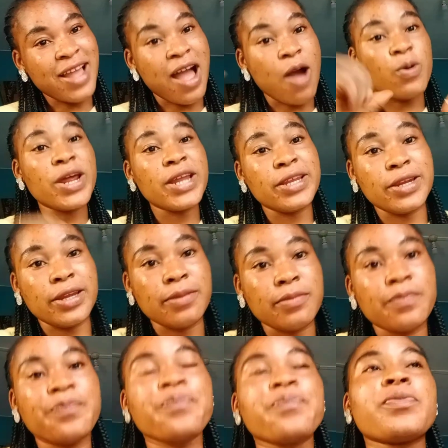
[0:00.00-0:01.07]
I read the
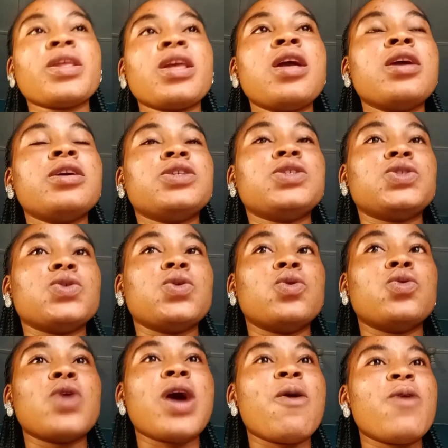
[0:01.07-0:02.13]
name.
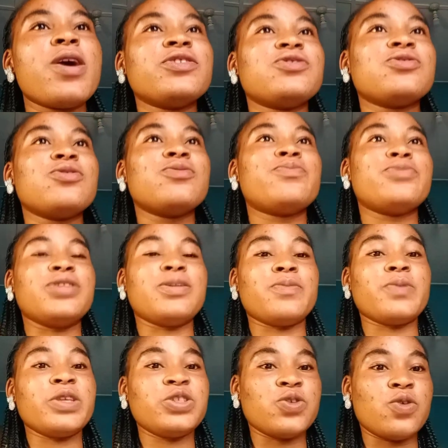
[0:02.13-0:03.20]
So, I also put the
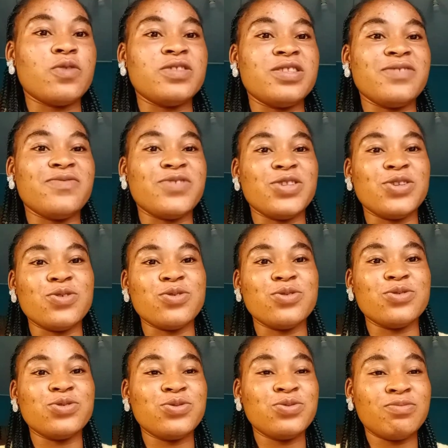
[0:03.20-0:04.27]
picture of the
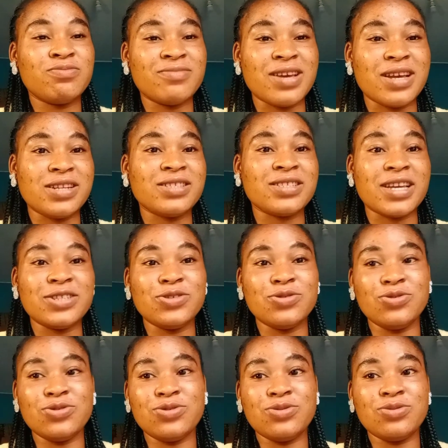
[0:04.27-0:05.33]
video and the
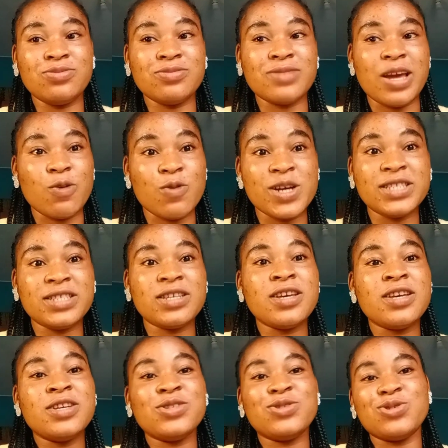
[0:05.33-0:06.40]
titles. Guys,
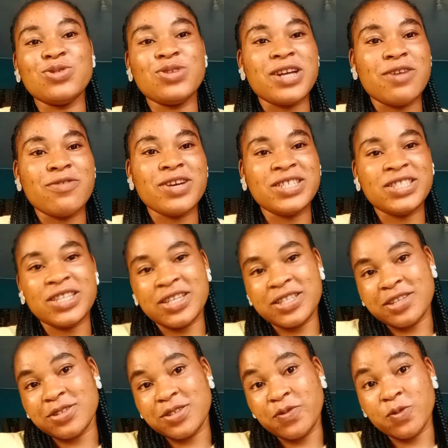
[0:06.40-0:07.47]
so you can go and check it
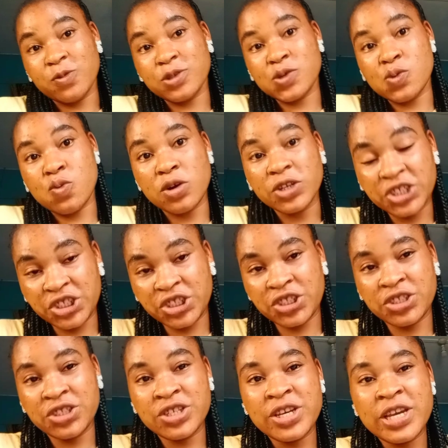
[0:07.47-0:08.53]
out if you want to
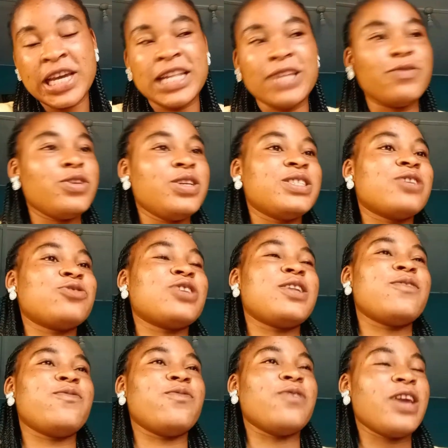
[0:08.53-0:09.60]
watch. The video is actually
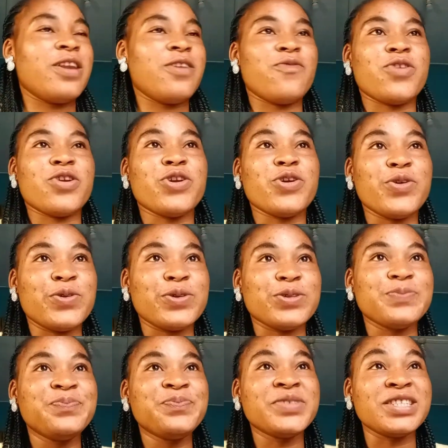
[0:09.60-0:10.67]
very, very good.
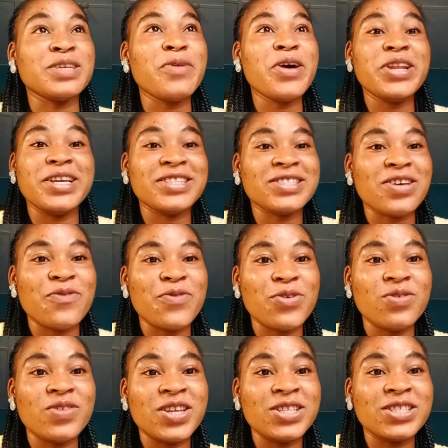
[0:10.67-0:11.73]
It's about the
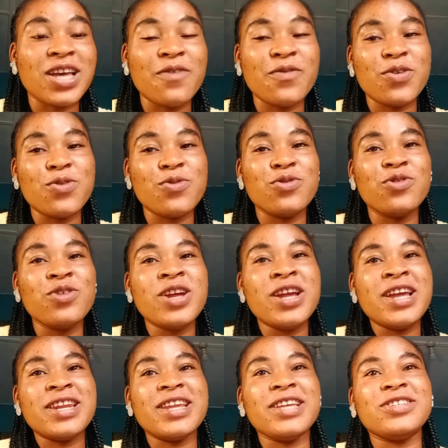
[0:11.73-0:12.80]
interview. The interview,
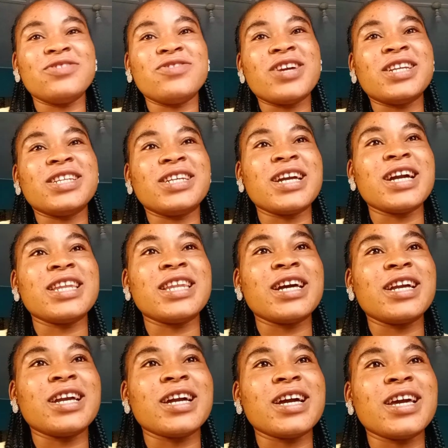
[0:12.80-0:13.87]
Nigerian Ghana
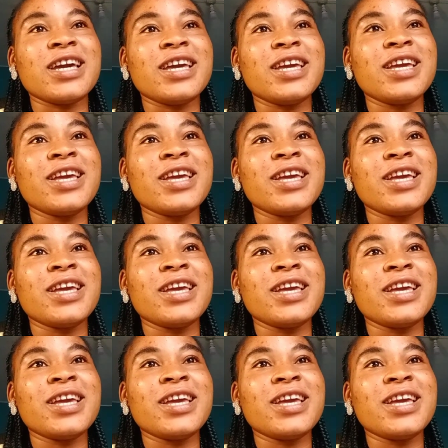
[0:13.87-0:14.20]
guy.